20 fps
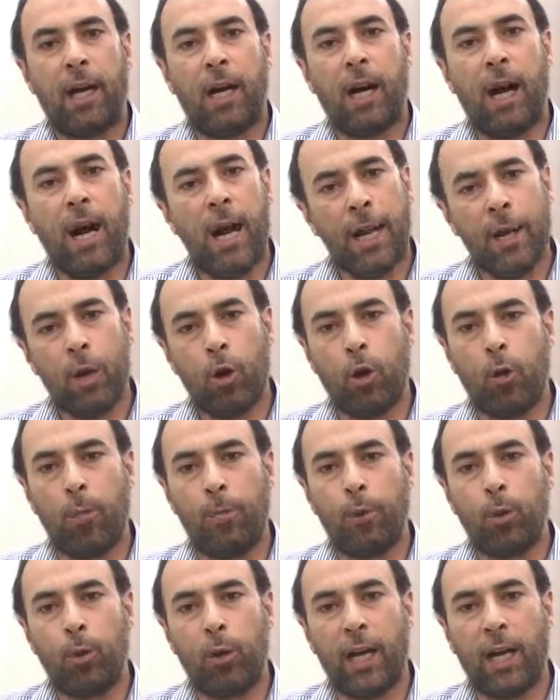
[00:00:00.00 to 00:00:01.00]
I
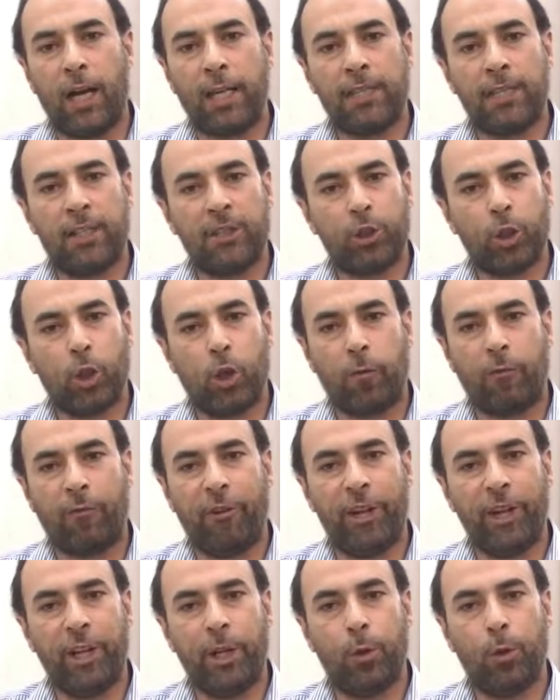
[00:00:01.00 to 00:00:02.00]
hope you like this short
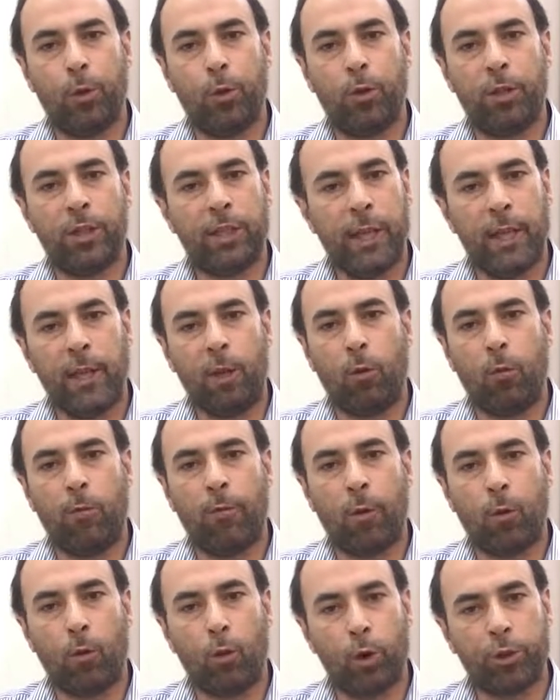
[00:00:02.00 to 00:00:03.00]
video. Thank you
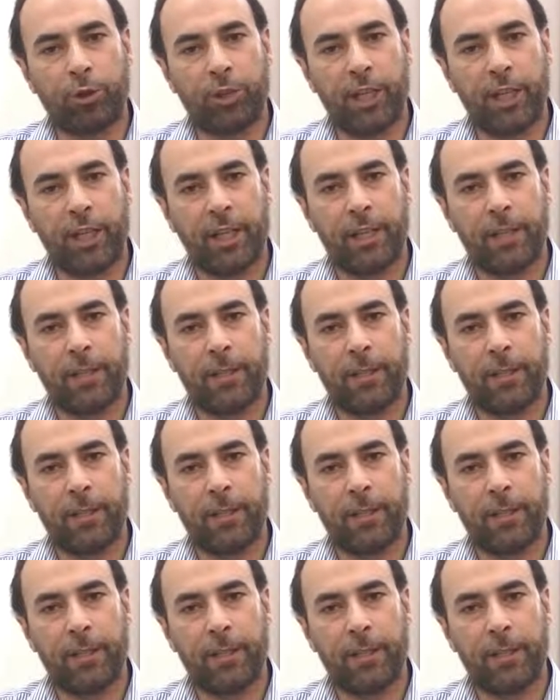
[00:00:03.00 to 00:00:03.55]
for watching.